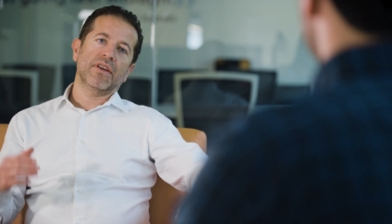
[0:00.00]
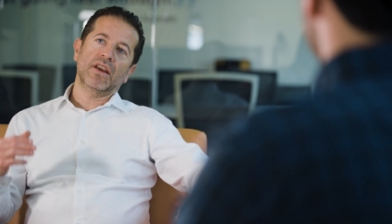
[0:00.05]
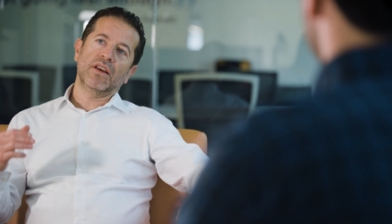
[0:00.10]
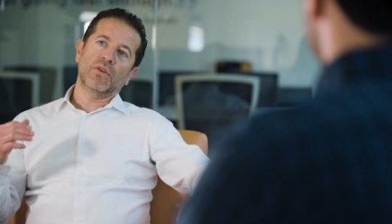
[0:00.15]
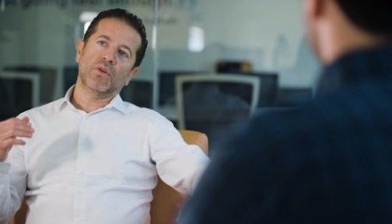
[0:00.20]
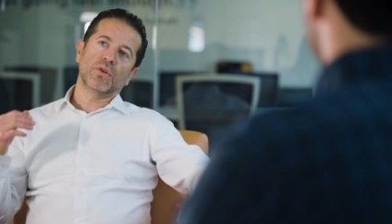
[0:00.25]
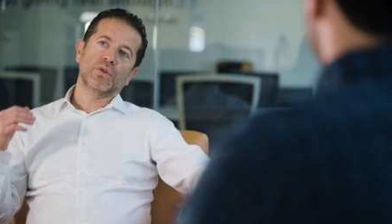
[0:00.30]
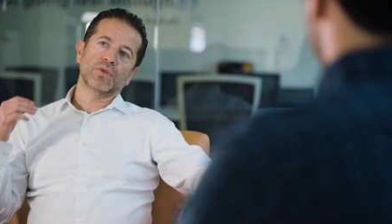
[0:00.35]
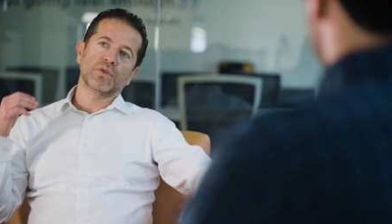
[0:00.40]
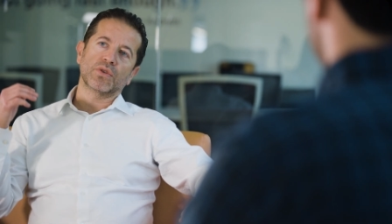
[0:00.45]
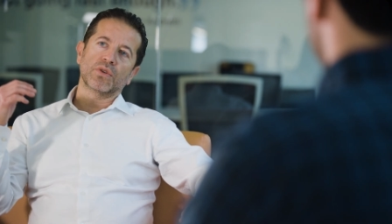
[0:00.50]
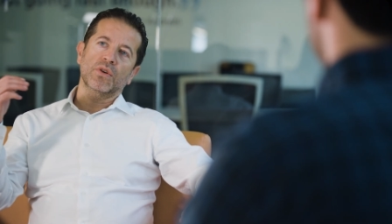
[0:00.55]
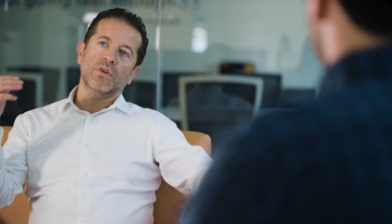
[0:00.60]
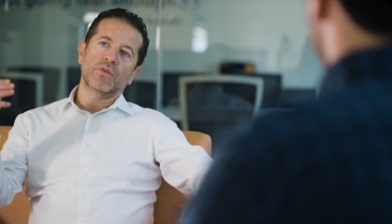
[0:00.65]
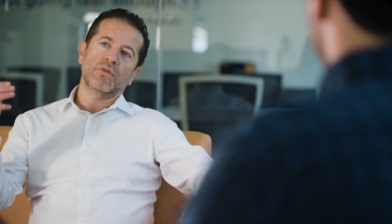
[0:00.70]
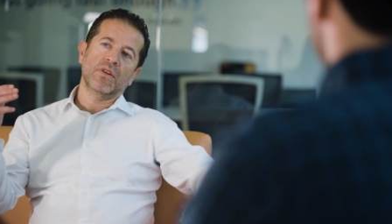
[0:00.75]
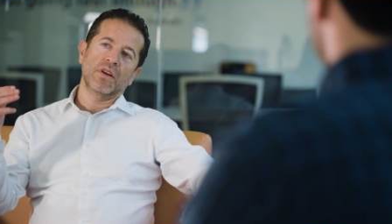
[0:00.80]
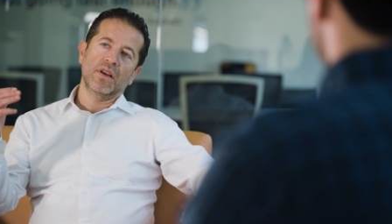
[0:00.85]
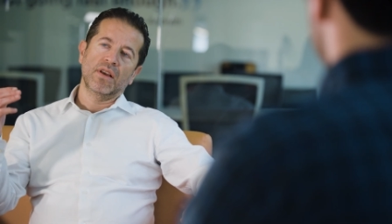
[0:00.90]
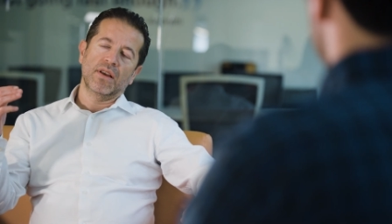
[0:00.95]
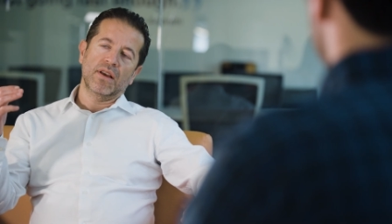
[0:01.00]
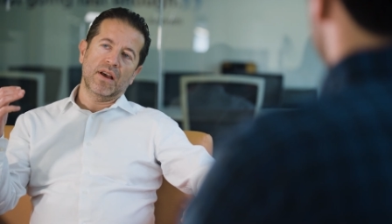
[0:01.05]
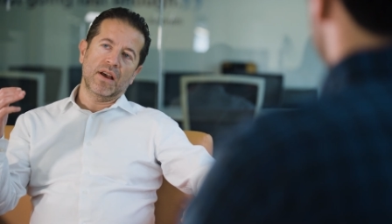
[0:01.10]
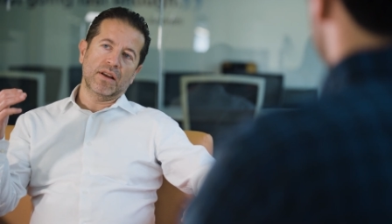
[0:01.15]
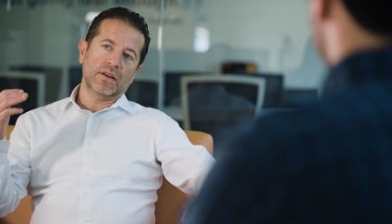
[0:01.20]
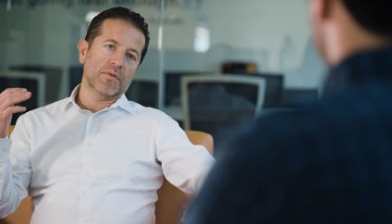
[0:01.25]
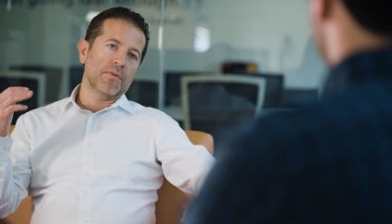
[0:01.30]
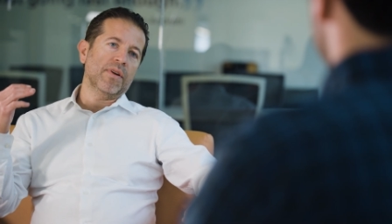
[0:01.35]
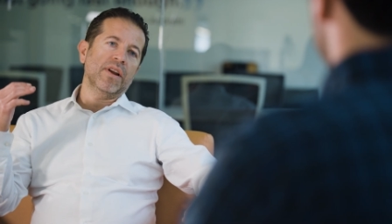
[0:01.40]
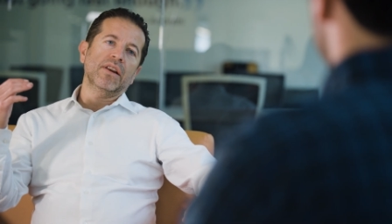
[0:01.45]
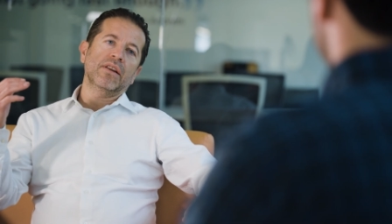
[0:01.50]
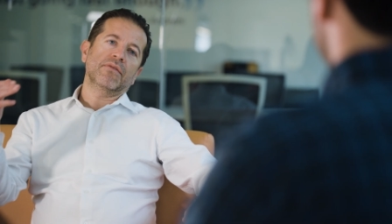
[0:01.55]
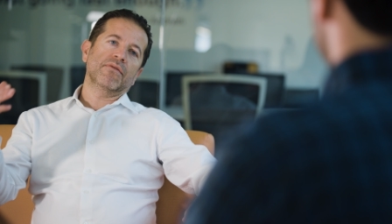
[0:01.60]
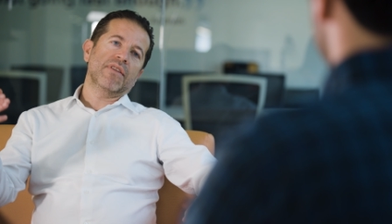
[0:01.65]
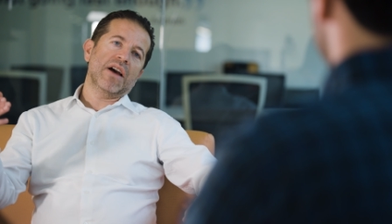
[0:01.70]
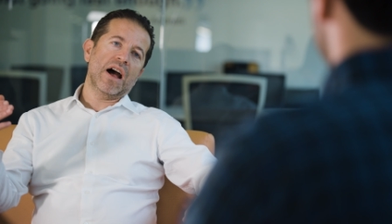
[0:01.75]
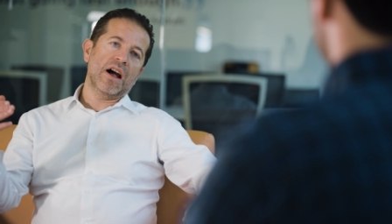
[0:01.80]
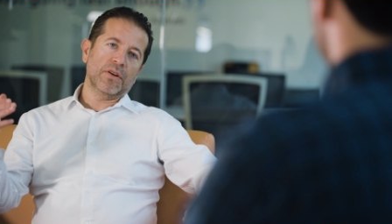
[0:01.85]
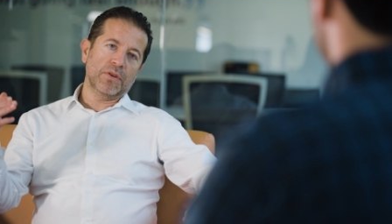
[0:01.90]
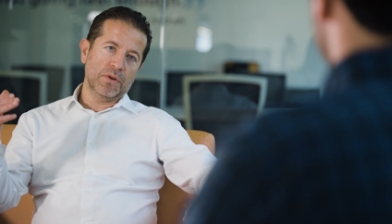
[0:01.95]
and also uh, creating
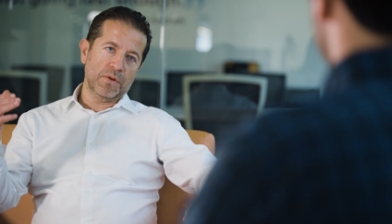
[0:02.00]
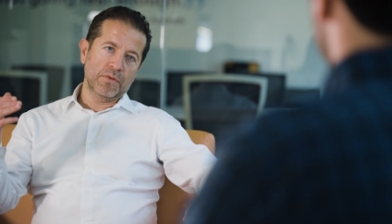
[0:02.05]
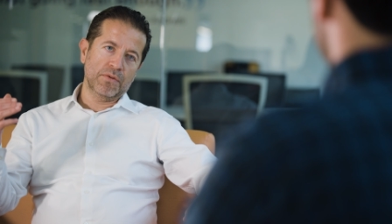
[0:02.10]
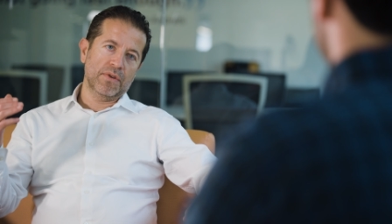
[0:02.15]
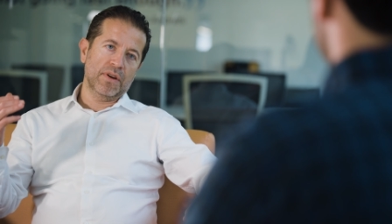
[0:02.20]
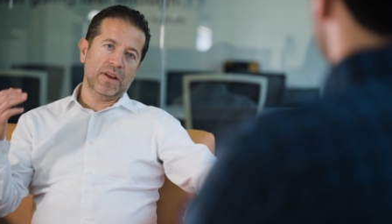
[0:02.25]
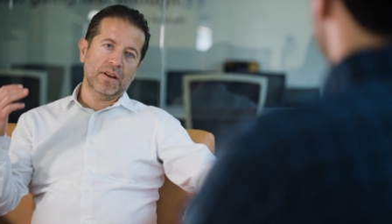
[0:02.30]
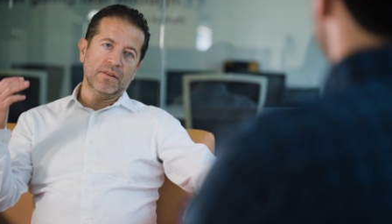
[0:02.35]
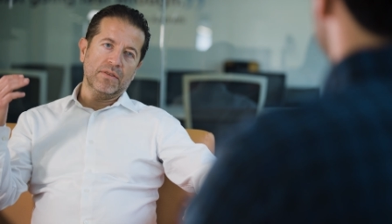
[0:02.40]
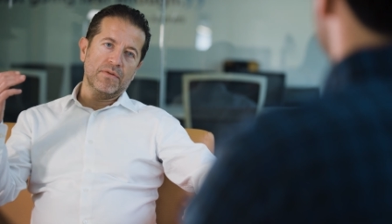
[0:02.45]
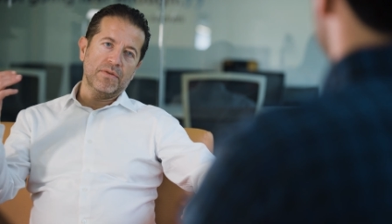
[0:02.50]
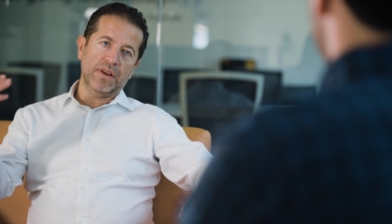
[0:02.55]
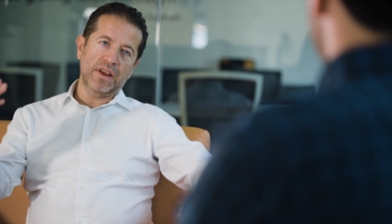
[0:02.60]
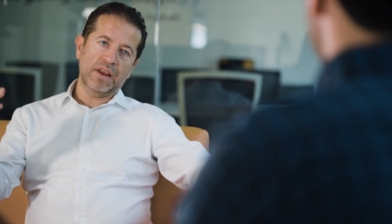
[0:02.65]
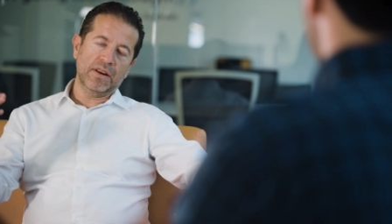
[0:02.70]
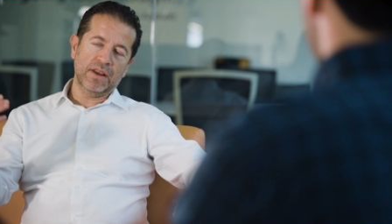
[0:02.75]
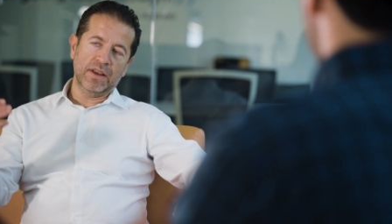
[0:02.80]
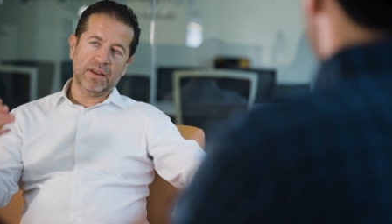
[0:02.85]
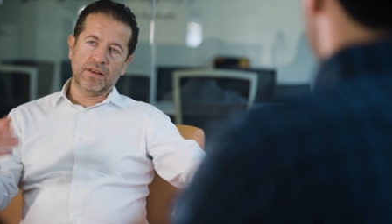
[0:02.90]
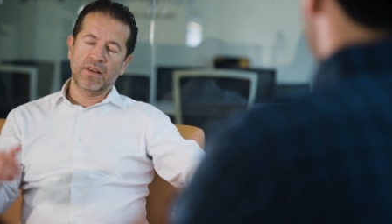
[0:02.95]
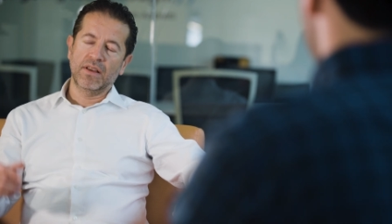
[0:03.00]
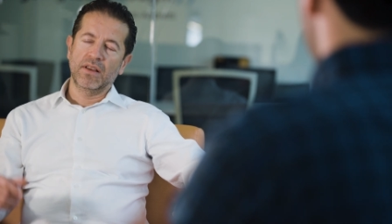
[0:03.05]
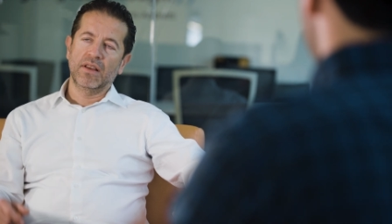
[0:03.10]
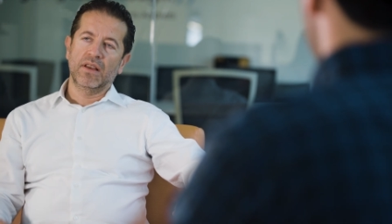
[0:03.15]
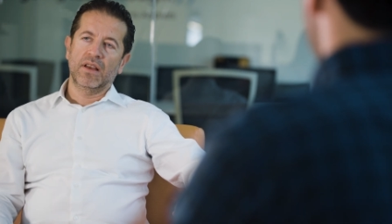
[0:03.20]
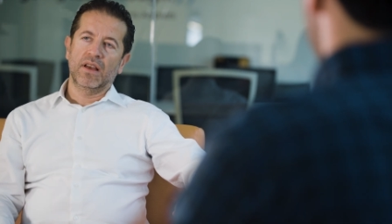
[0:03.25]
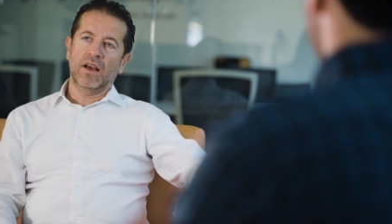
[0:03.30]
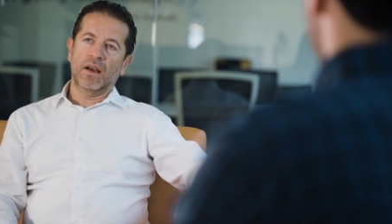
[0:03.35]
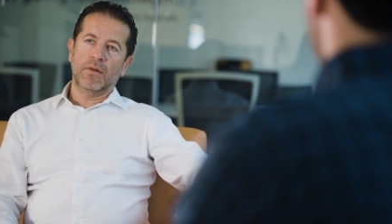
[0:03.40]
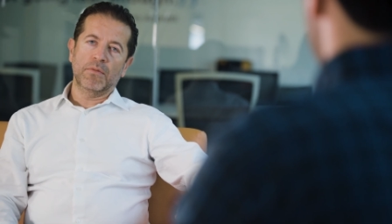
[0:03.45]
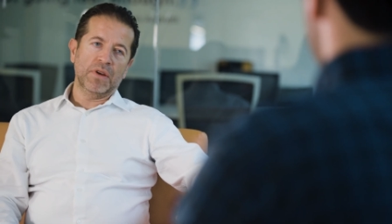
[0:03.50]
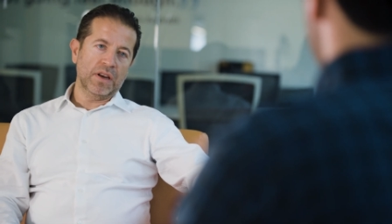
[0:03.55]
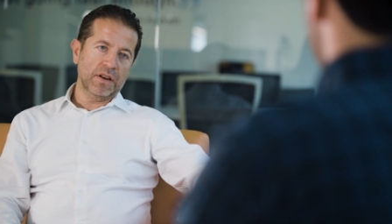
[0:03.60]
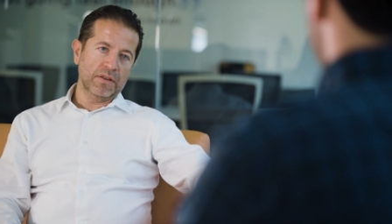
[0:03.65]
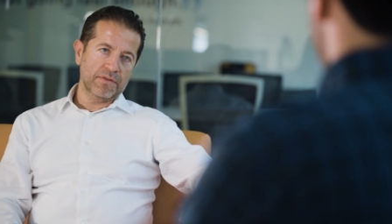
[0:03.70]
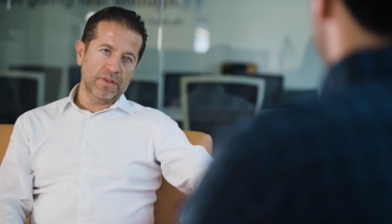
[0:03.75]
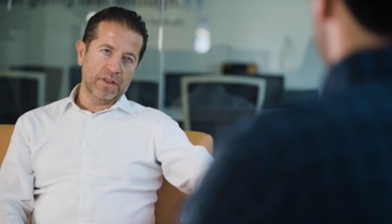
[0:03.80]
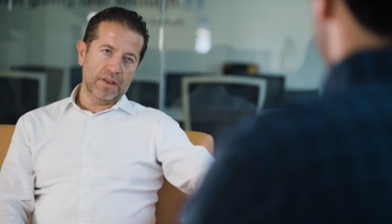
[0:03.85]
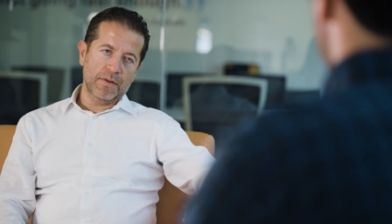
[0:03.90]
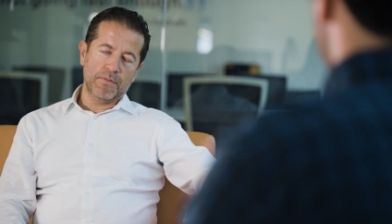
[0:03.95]
value and creating uh,
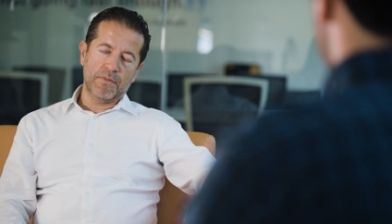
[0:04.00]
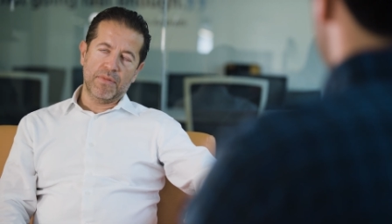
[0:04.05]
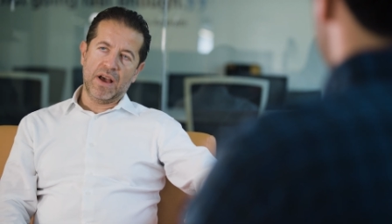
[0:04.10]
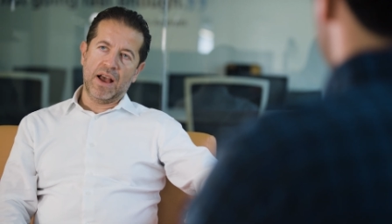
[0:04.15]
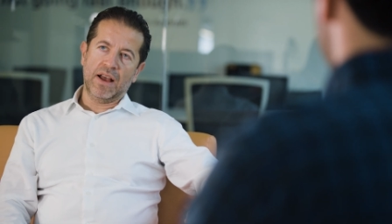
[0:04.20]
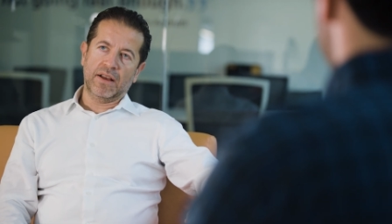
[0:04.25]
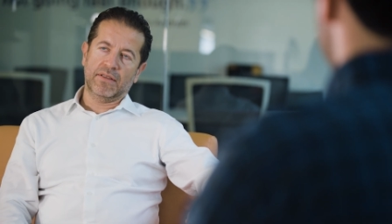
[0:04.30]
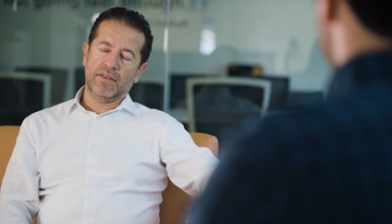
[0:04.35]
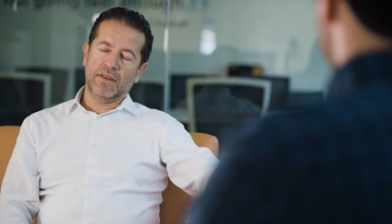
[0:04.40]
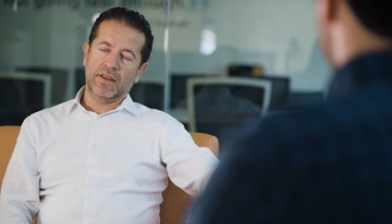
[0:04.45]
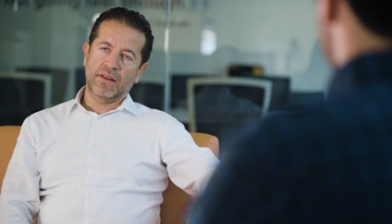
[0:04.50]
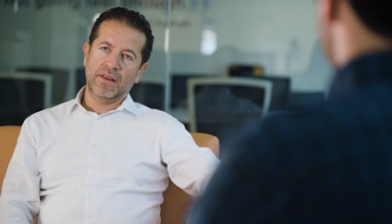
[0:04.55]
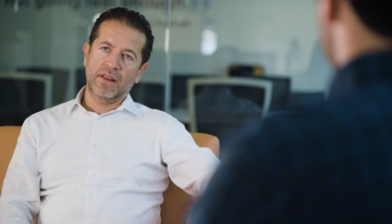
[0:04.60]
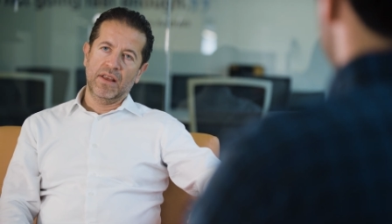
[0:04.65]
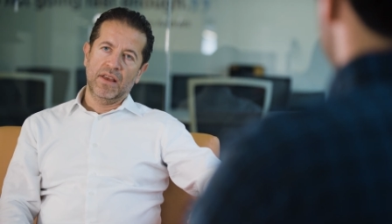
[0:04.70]
meaningful impact. And